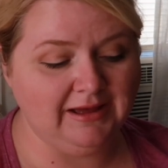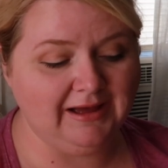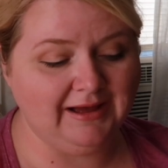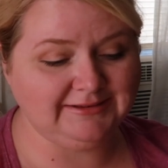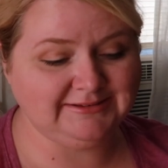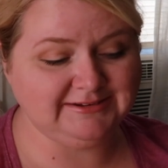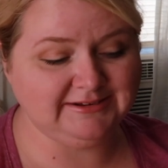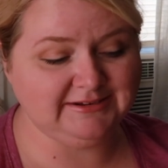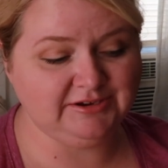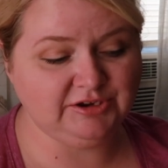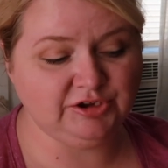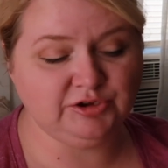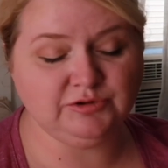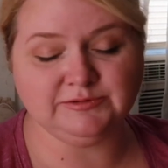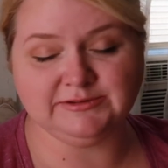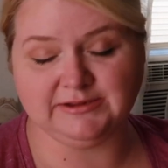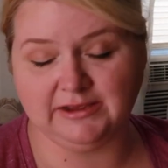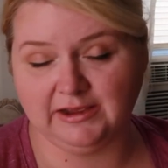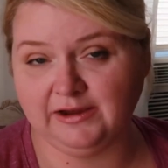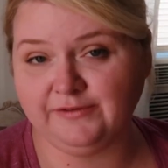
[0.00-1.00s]
I did
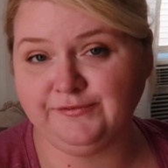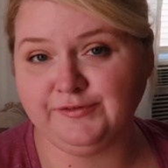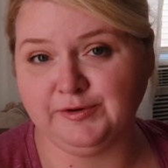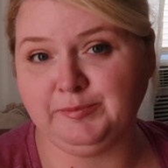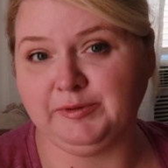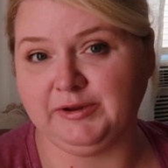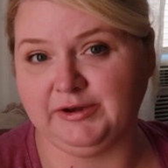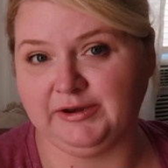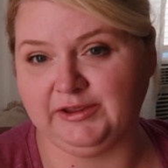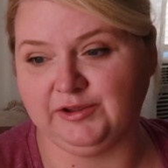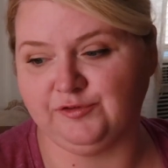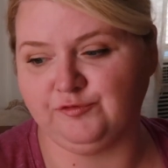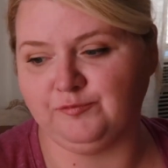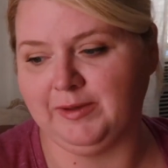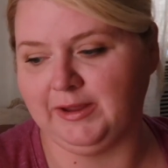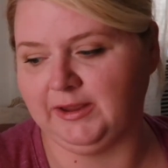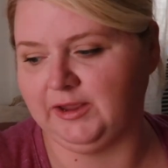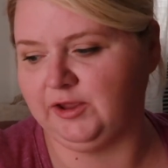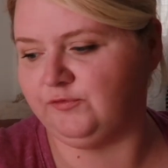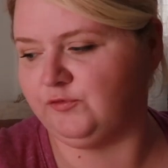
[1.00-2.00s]
use every penny of
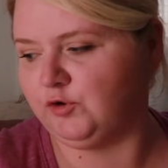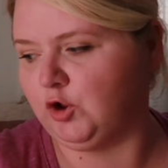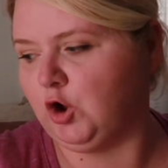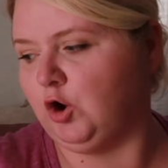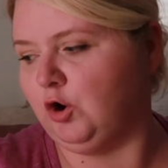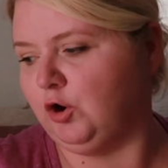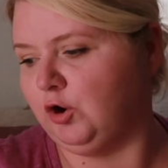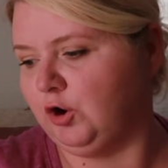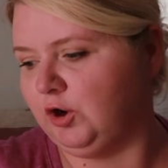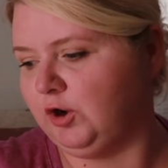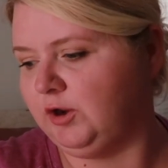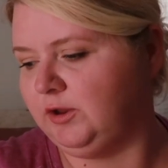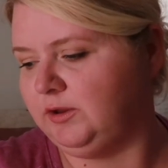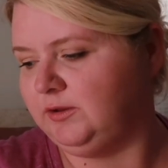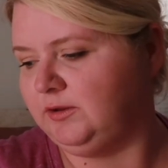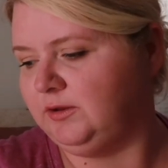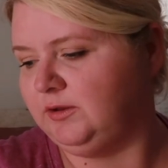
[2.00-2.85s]
my gift card